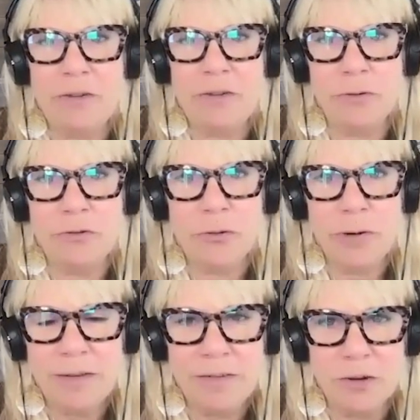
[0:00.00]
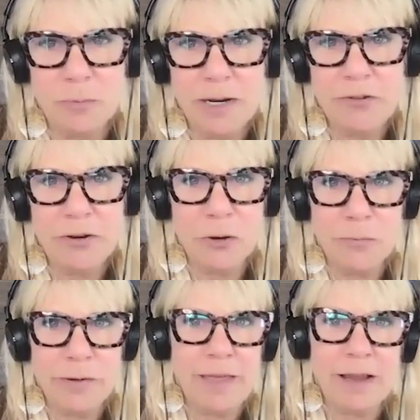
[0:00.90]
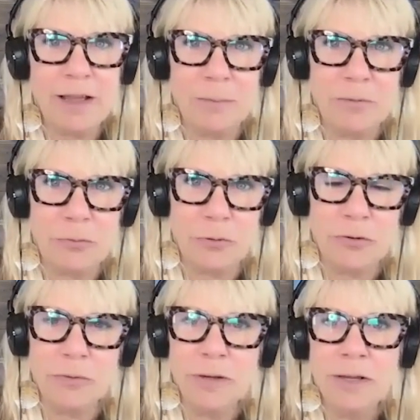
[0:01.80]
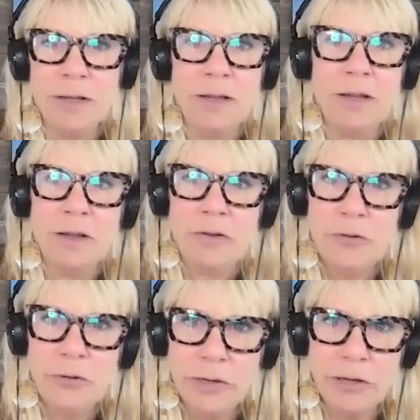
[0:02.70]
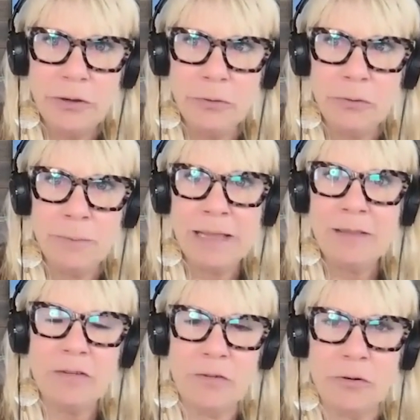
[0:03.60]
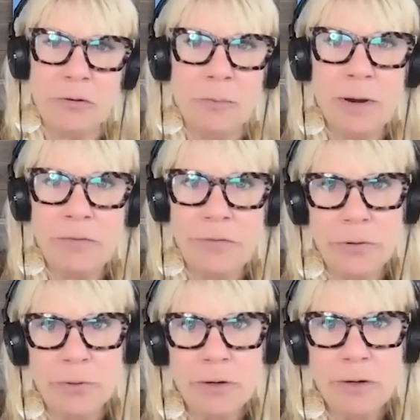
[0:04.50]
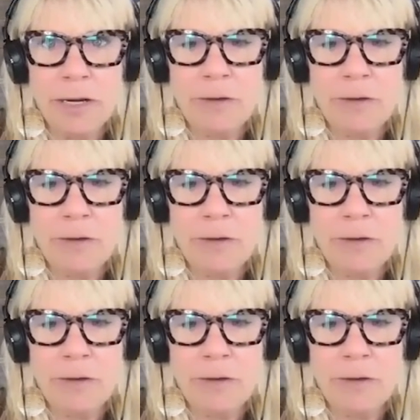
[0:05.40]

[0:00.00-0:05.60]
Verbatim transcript: I do enjoy it so much, and hopefully that comes through to you, my listener or my viewer.